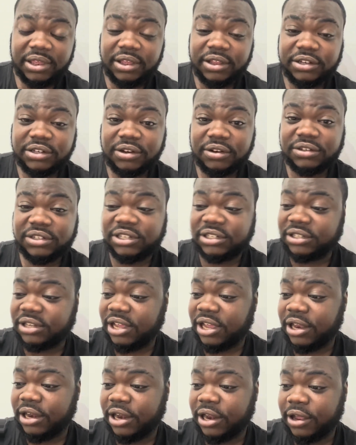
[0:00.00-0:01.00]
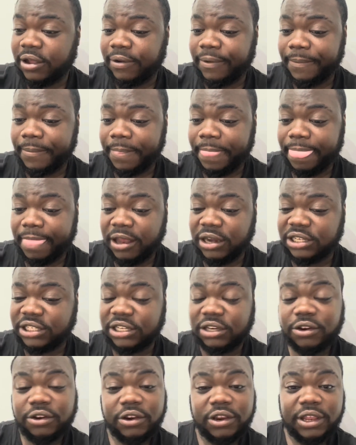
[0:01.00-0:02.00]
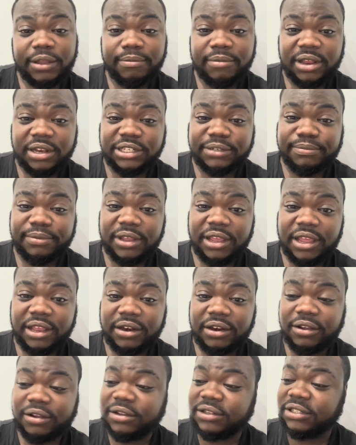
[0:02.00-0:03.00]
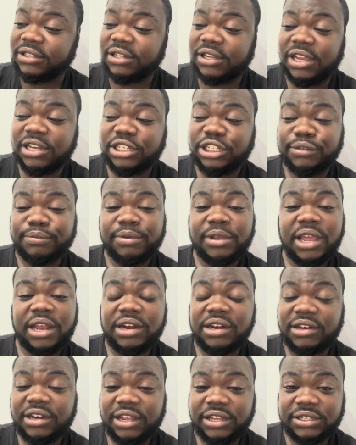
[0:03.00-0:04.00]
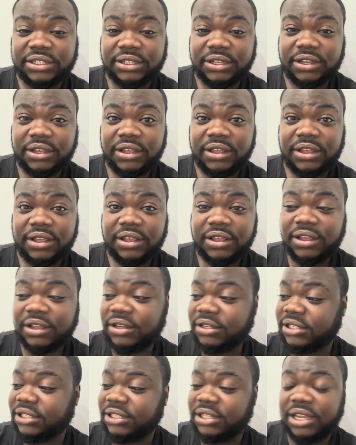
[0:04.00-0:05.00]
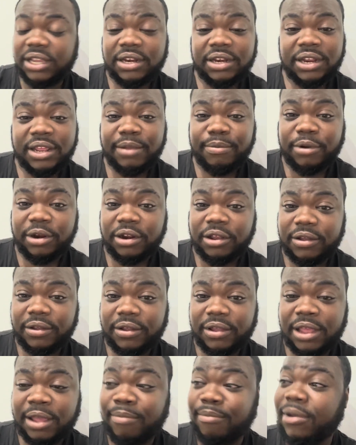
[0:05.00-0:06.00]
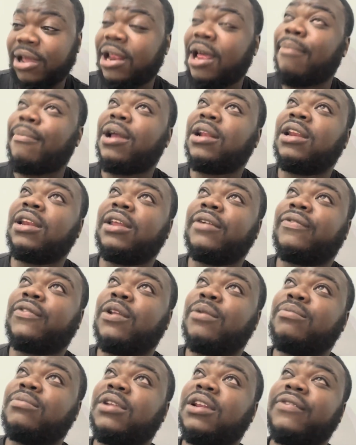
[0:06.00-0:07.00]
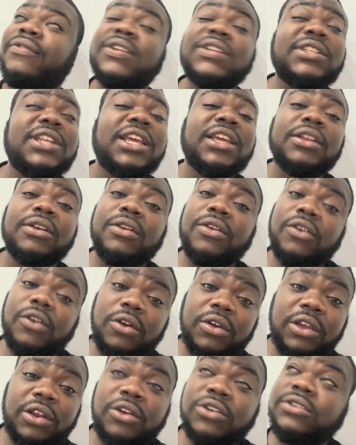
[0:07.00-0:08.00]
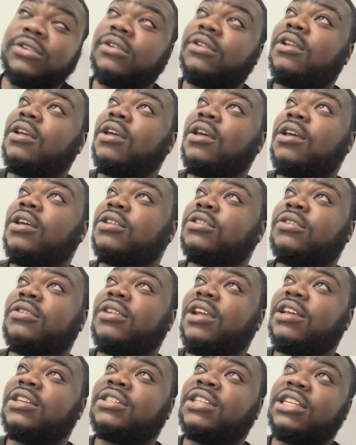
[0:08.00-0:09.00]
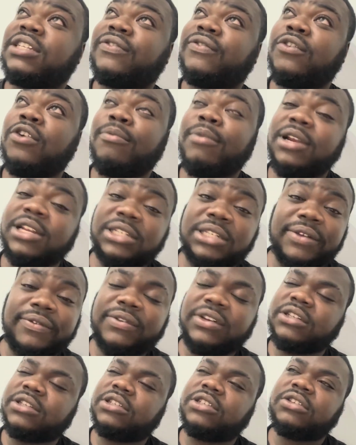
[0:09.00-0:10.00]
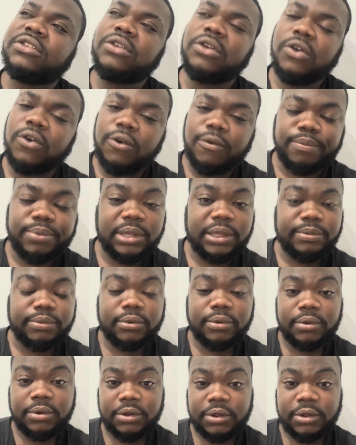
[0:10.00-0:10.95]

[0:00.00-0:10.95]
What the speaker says: So she's there now. And the security man's behind, the concierge is behind the desk. She's sitting there, brother. I'm by the lift. The lift is taking long, you know. It was on like 6th floor, but this lift is slow, people.